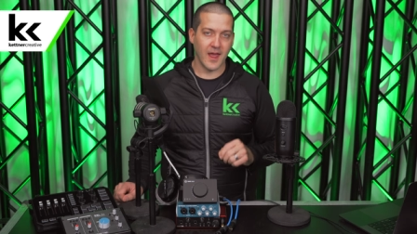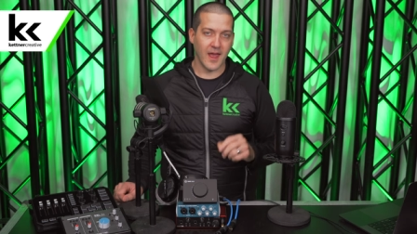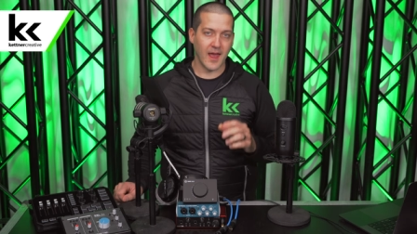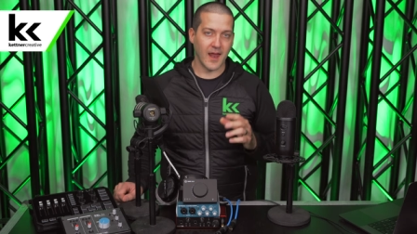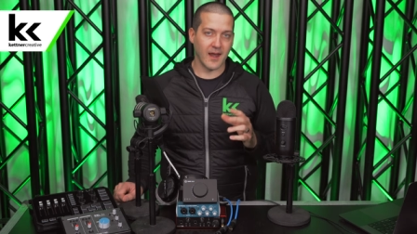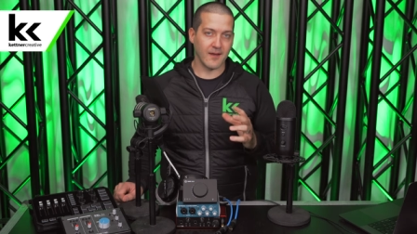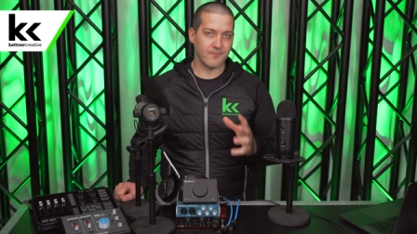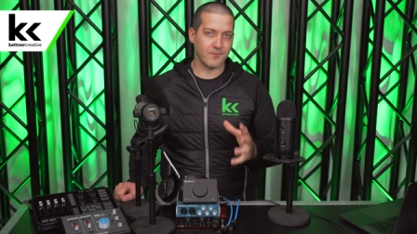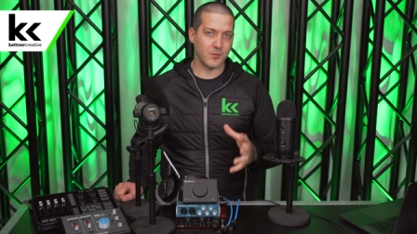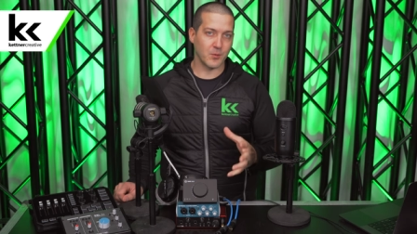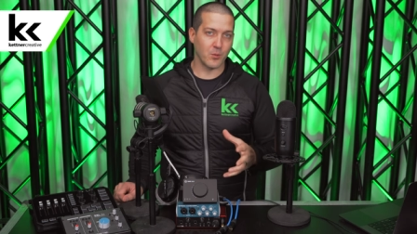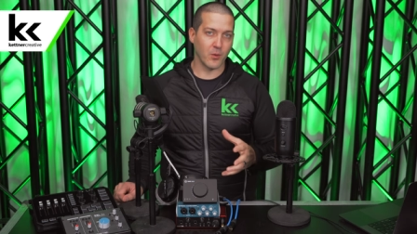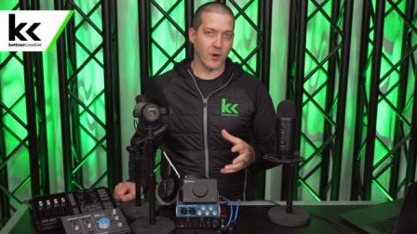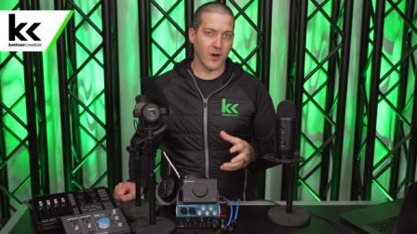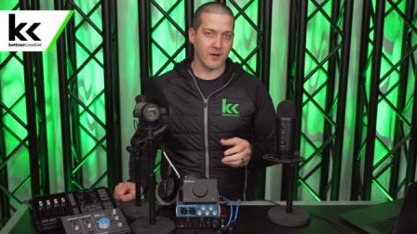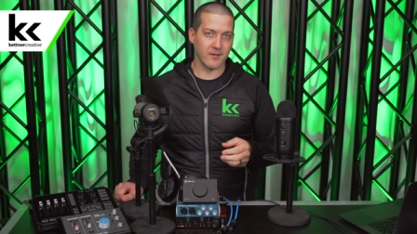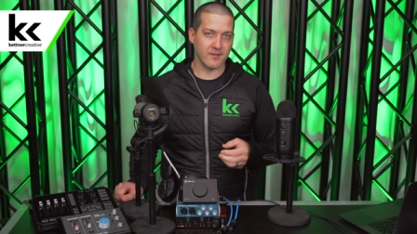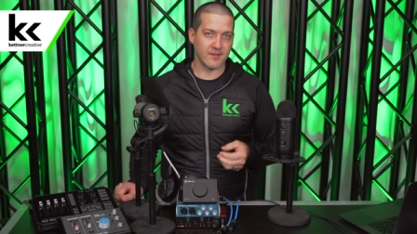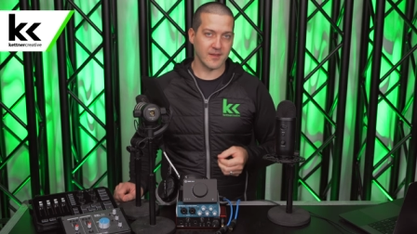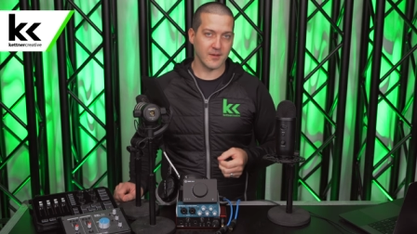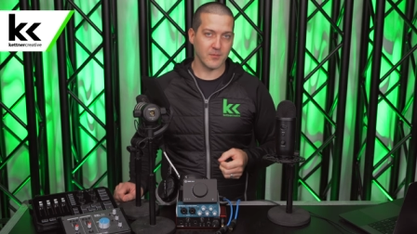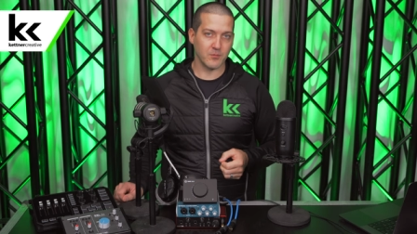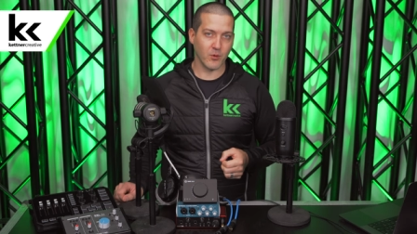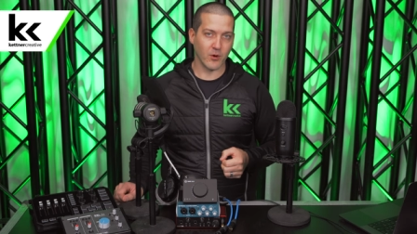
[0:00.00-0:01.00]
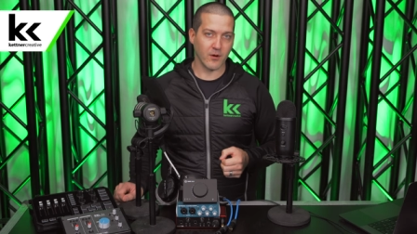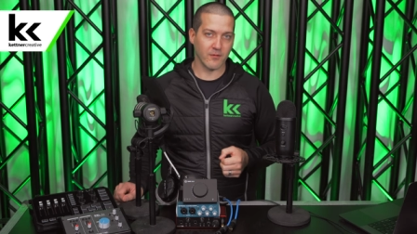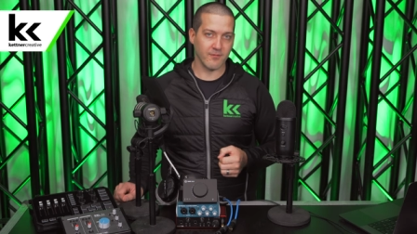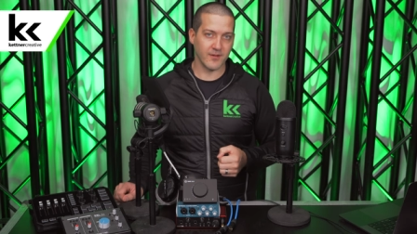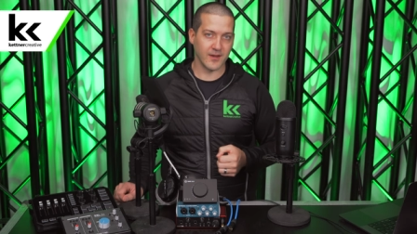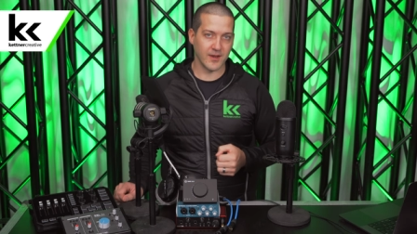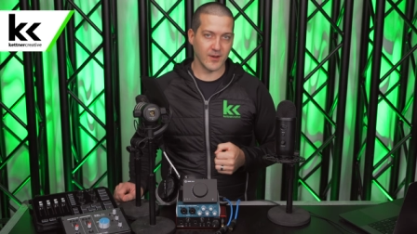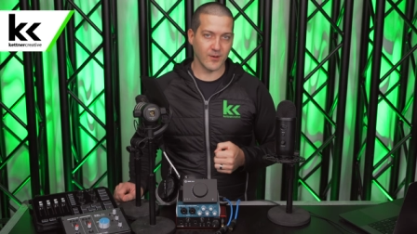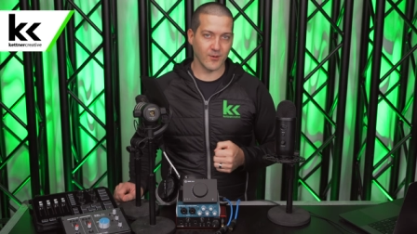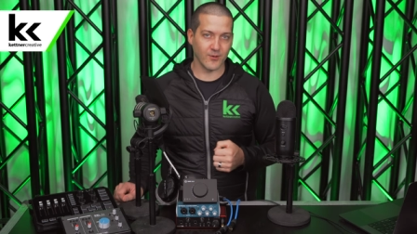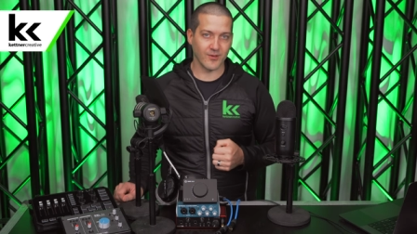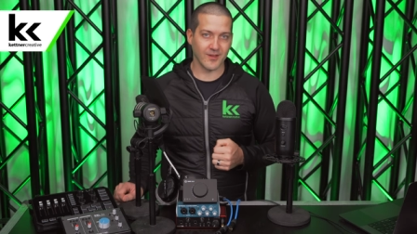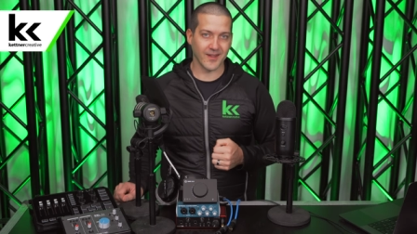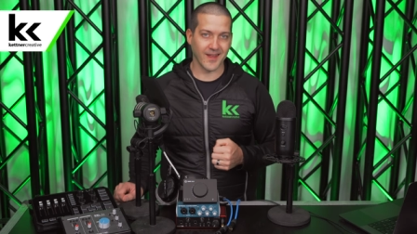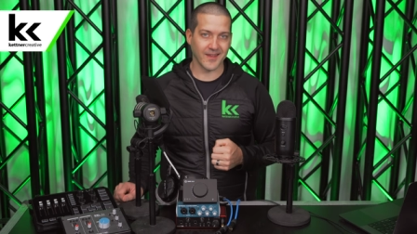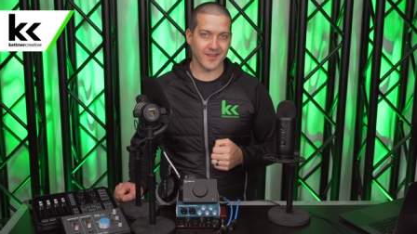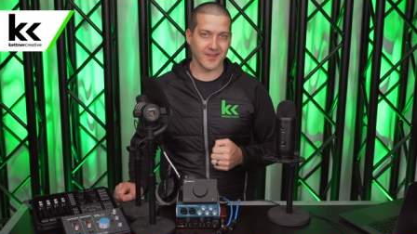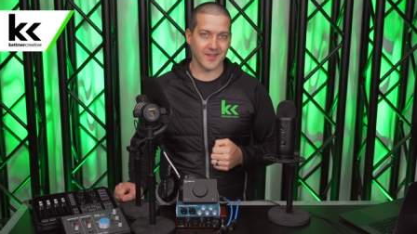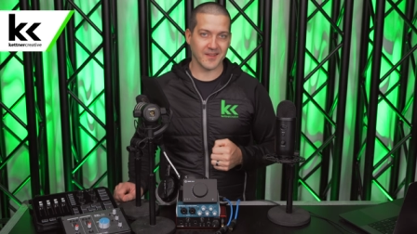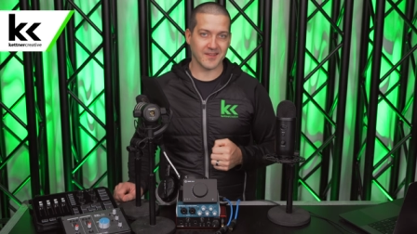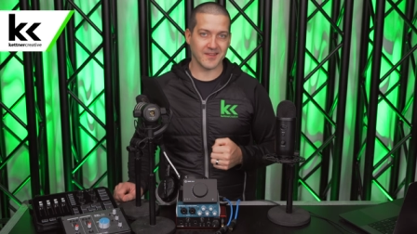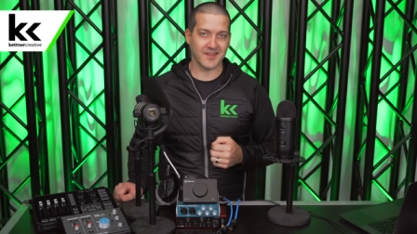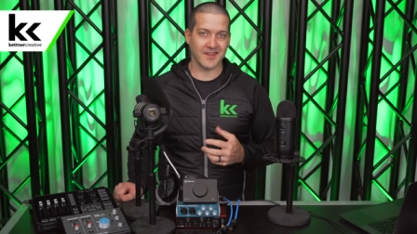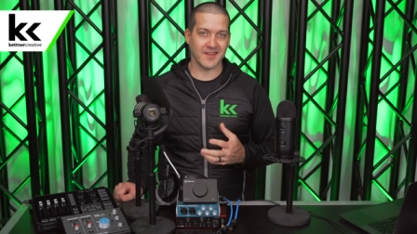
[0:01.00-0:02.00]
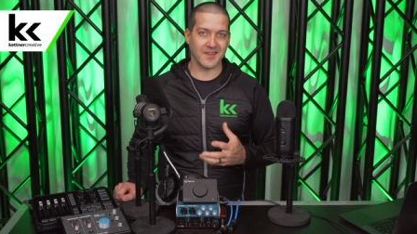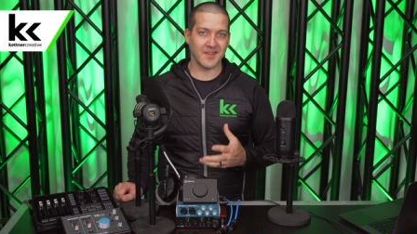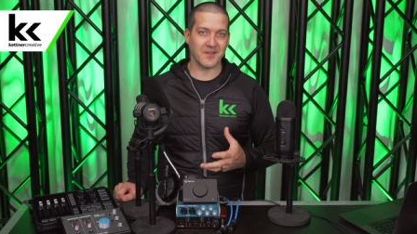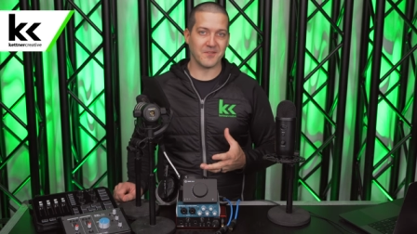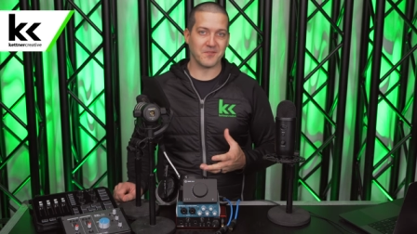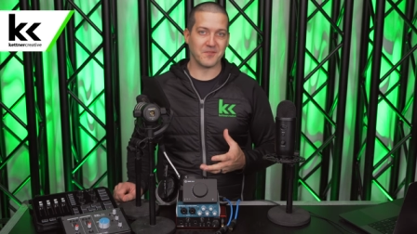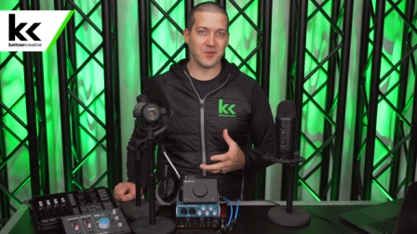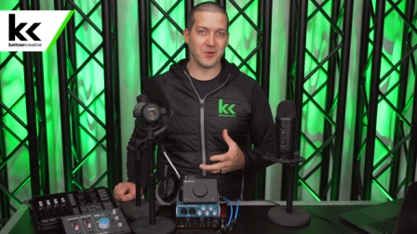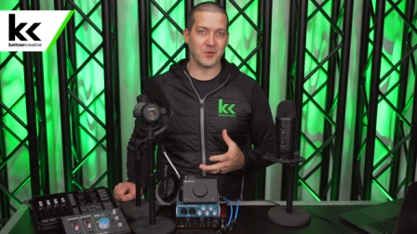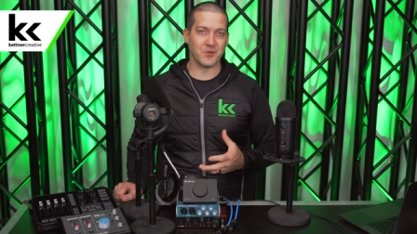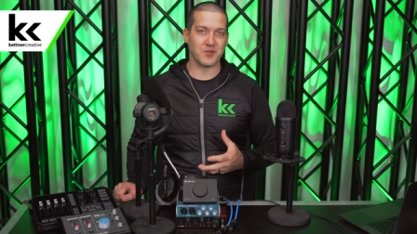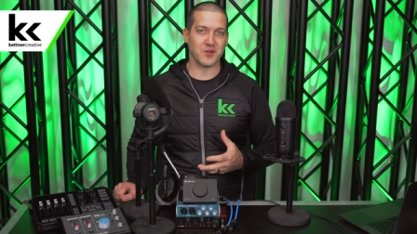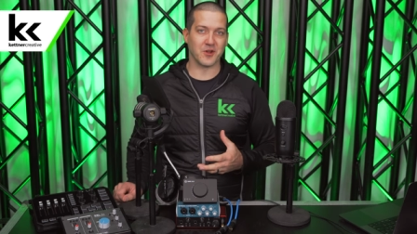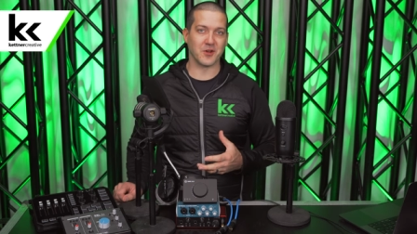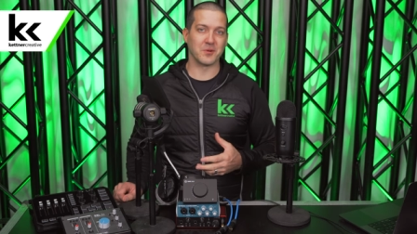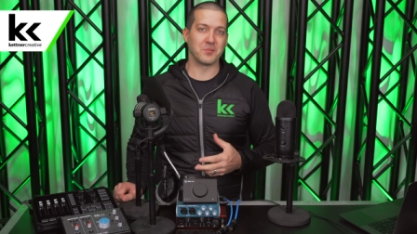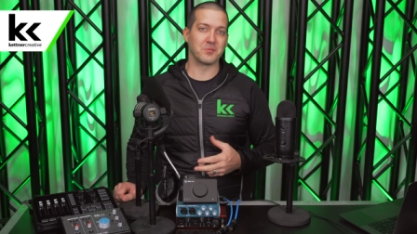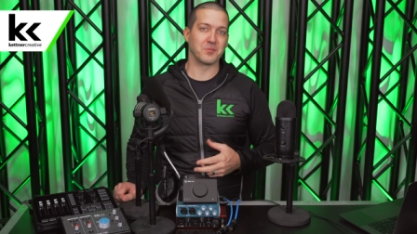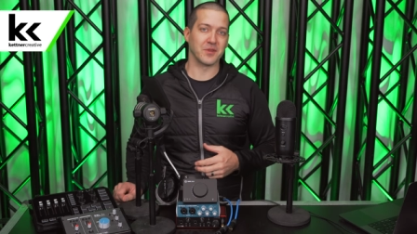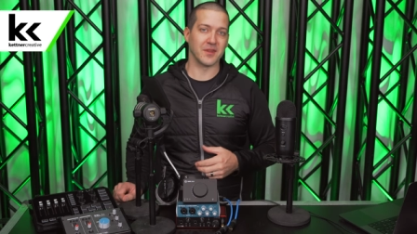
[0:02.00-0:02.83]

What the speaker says: And if you want to see more videos like this in the future,